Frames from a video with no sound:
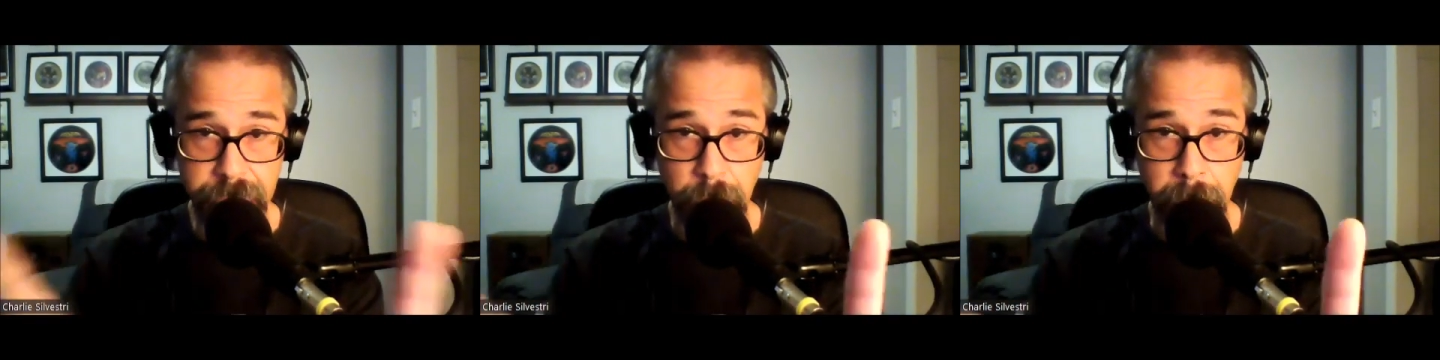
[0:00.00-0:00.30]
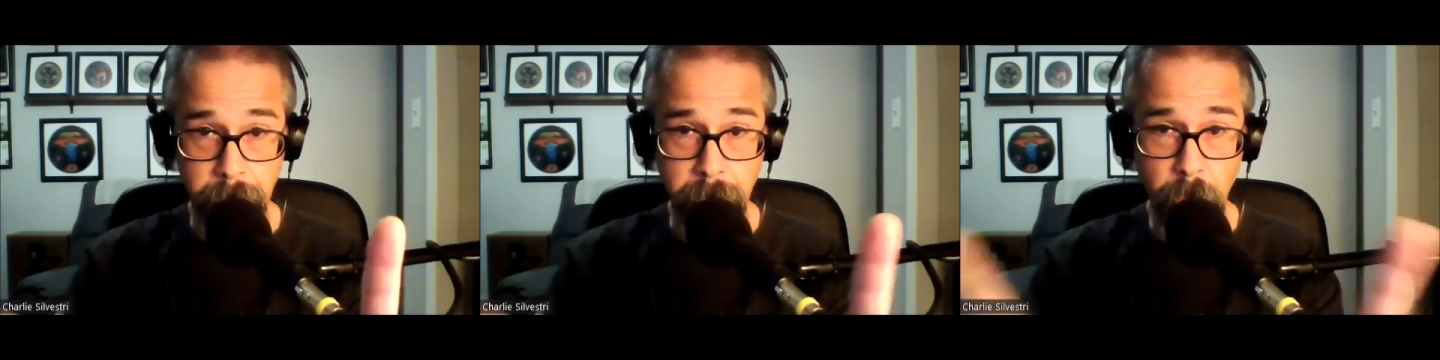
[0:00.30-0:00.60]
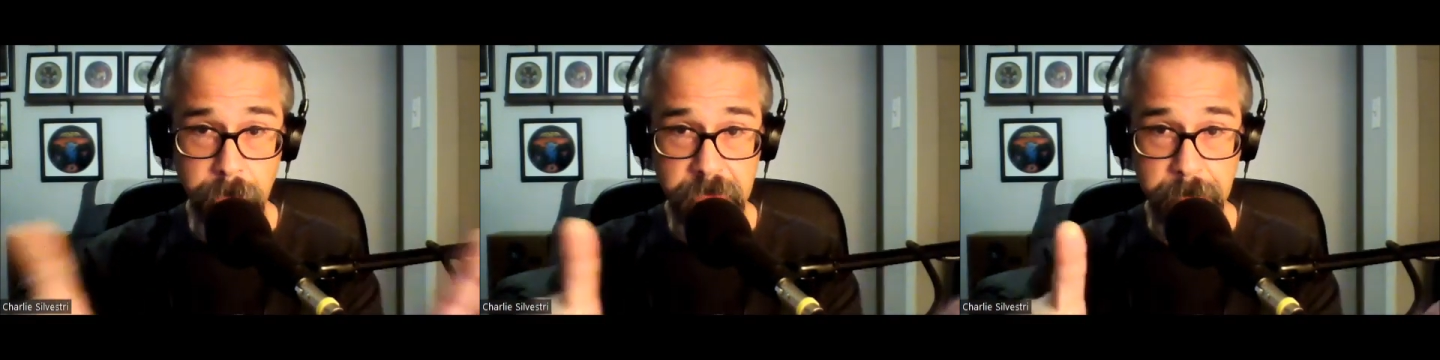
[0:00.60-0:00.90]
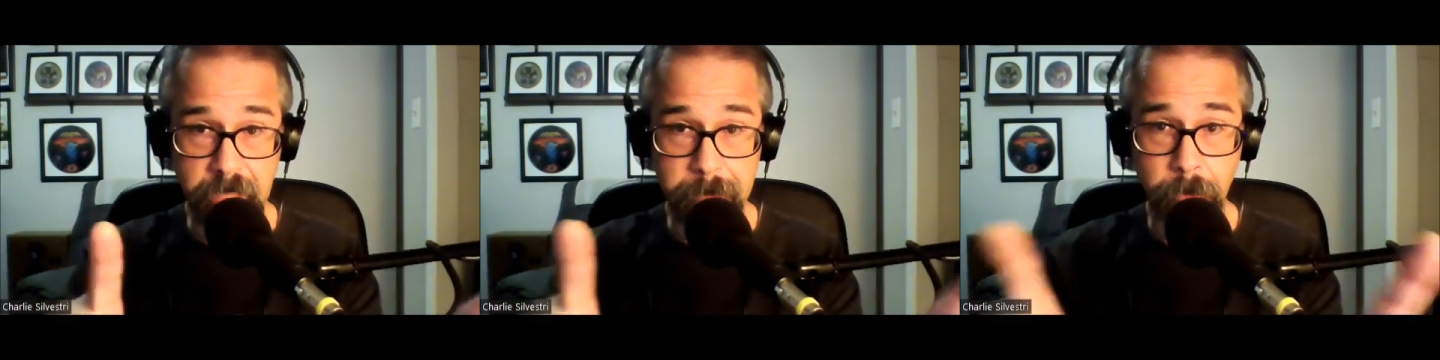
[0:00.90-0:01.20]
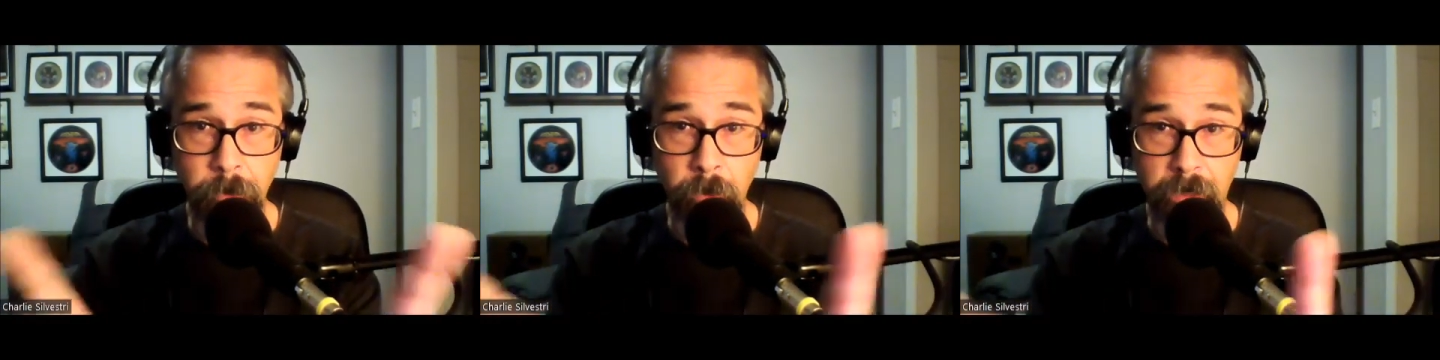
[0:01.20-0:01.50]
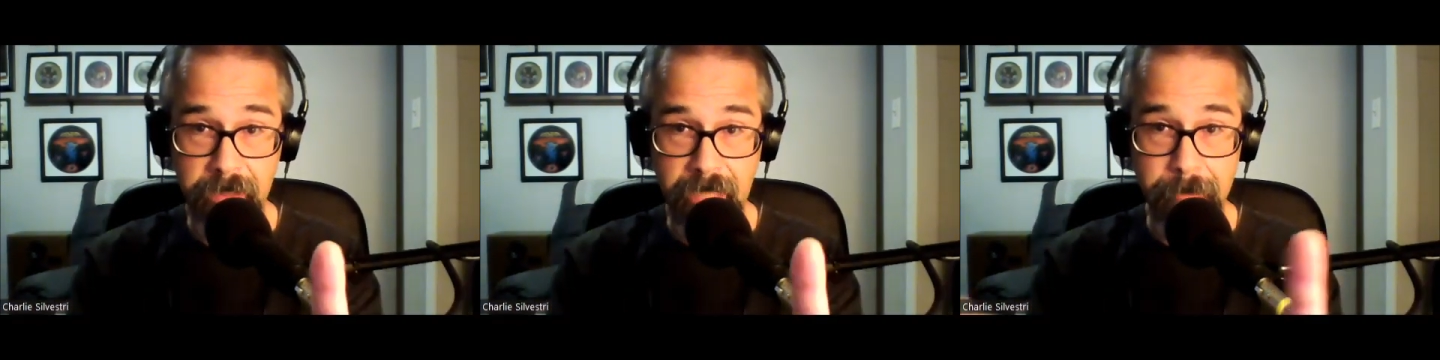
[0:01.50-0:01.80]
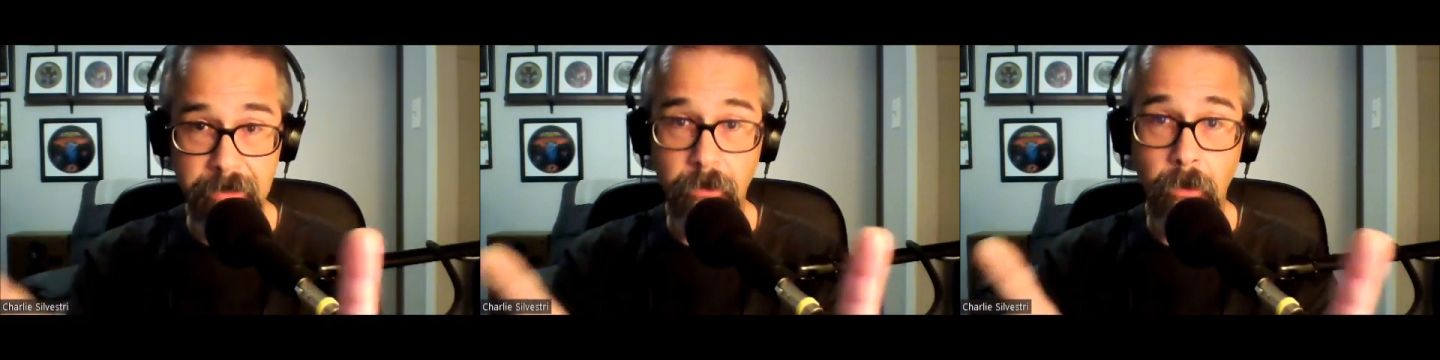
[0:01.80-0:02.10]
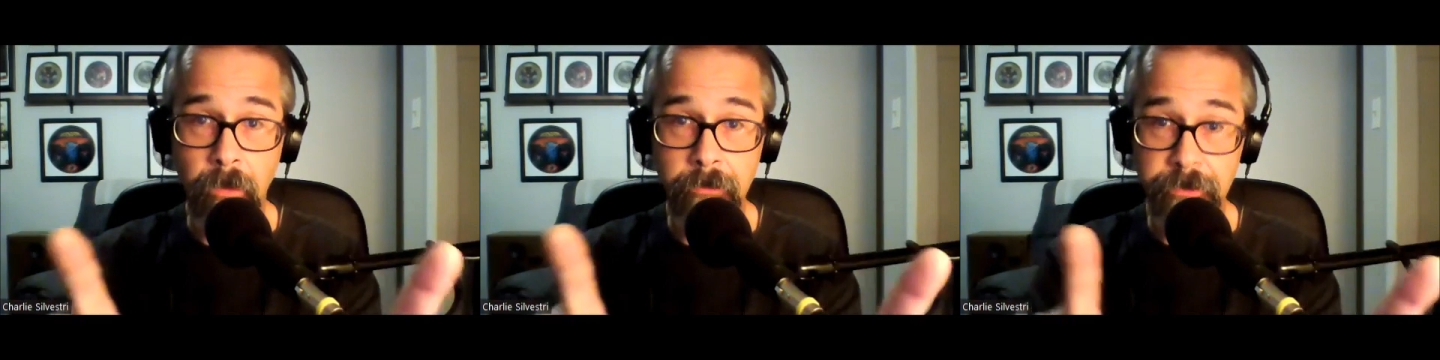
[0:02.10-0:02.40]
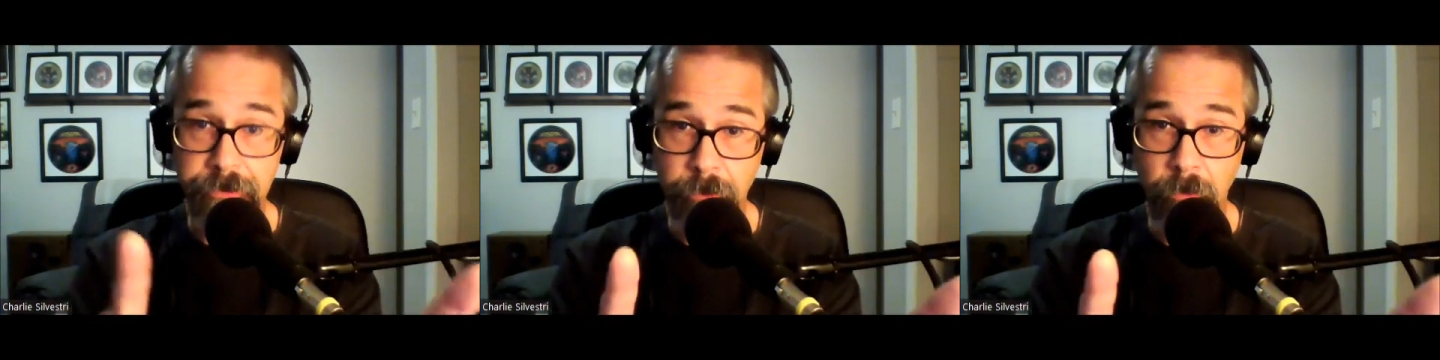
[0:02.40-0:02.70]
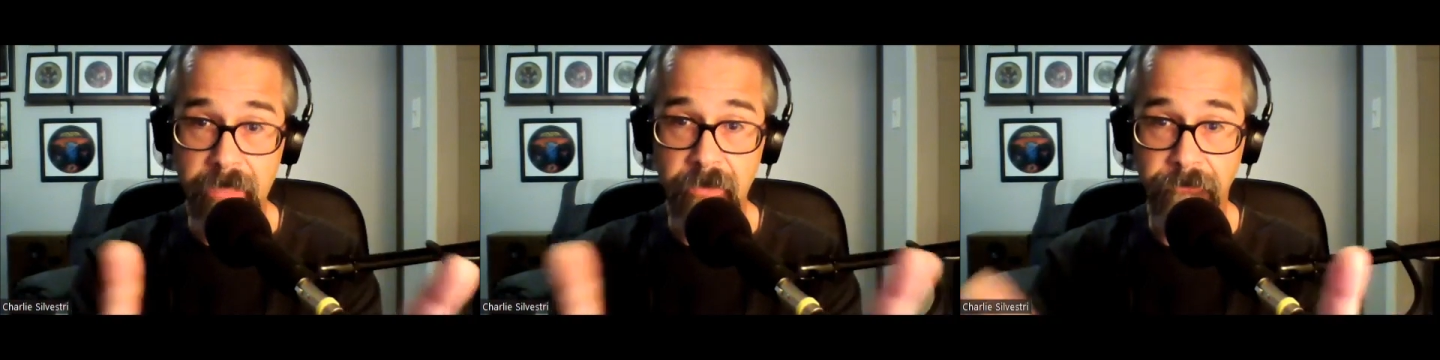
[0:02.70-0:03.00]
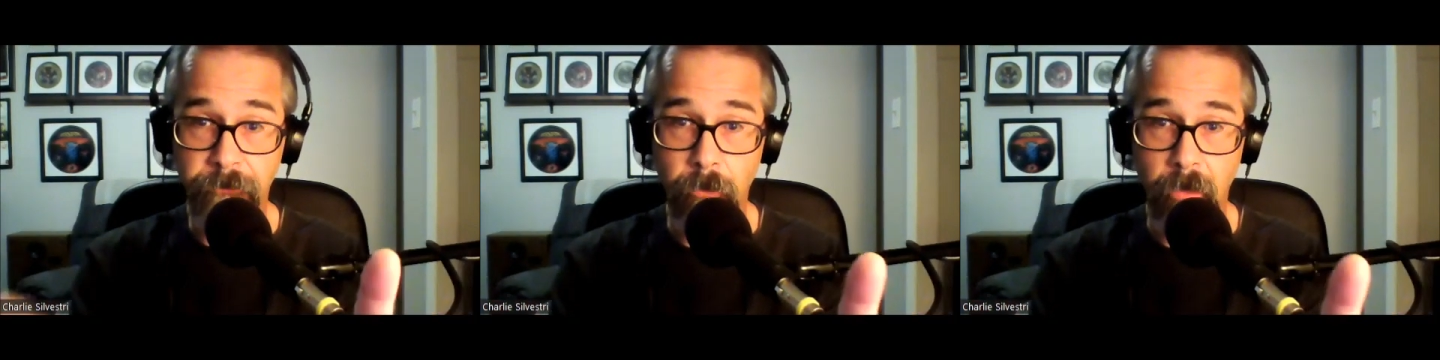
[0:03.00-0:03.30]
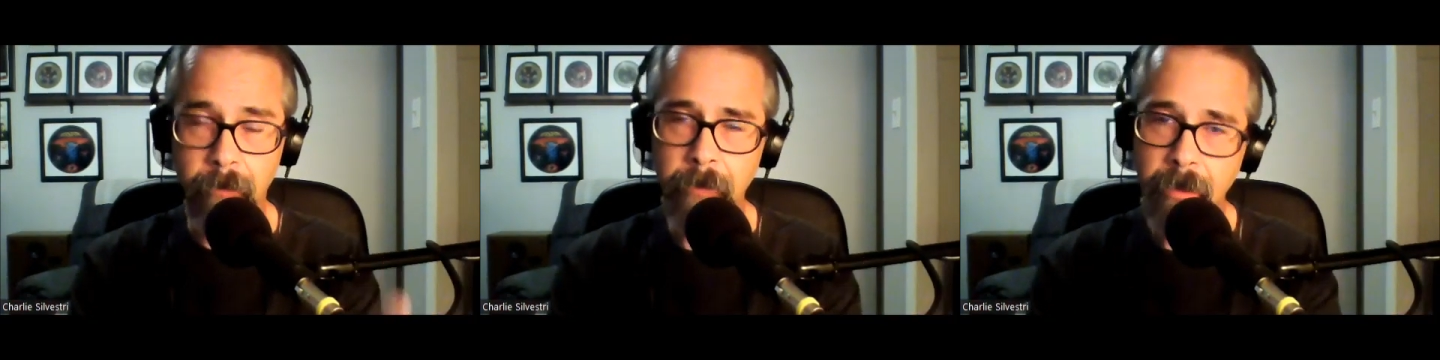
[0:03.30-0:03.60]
to most people who are clapping on the 2 and the 4.